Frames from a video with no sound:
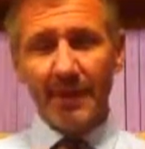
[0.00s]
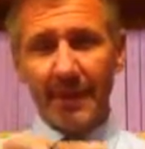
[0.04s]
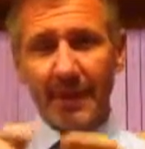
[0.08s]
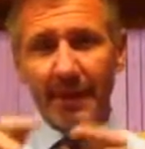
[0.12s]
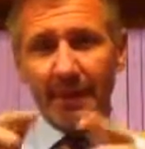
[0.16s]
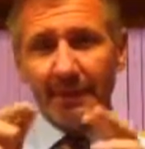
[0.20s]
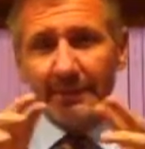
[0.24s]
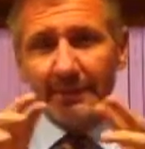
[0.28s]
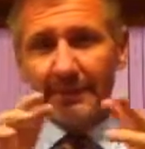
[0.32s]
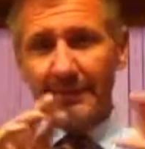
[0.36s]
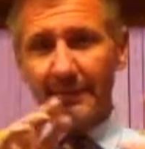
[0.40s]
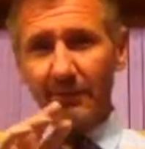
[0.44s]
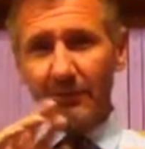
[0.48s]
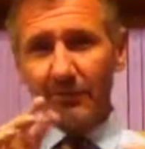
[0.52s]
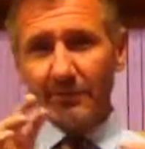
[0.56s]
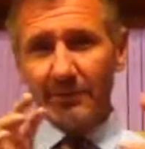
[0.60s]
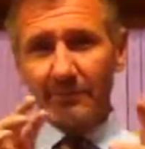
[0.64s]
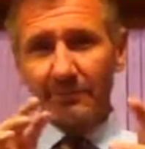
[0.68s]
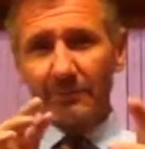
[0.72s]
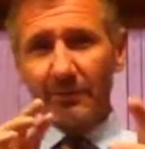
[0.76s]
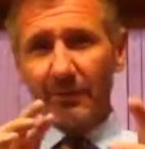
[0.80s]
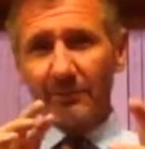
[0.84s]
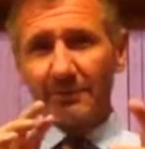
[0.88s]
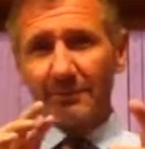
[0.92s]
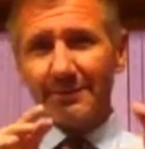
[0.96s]
And Lord
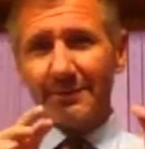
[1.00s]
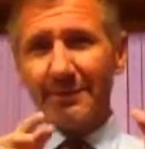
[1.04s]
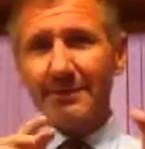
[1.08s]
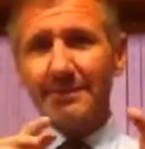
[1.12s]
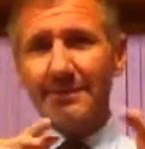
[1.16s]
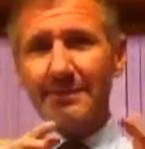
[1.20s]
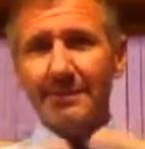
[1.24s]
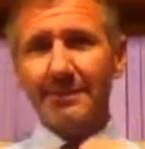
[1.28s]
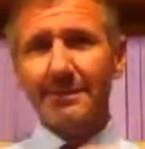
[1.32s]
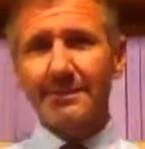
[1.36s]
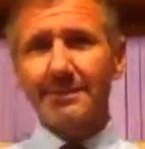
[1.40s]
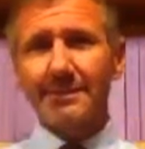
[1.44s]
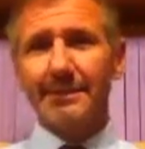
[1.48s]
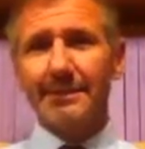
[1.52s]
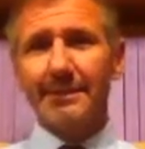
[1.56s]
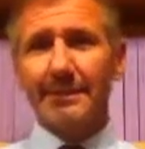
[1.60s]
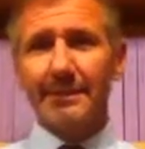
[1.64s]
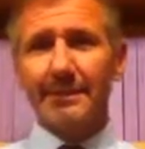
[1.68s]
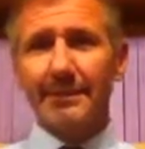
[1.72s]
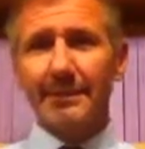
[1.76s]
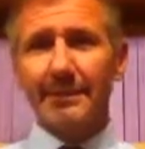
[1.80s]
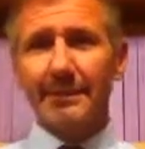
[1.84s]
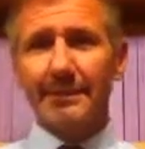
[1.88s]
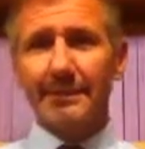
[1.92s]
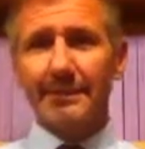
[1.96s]
Diplock does consider
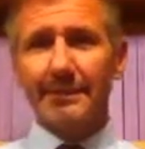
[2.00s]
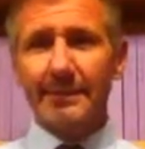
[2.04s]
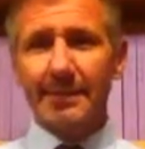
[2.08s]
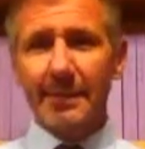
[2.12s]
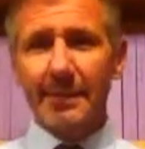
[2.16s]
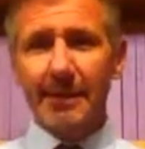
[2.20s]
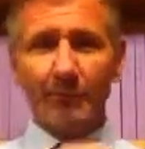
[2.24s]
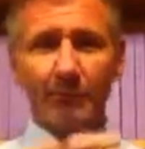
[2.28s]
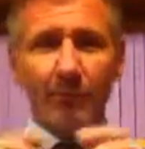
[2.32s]
this,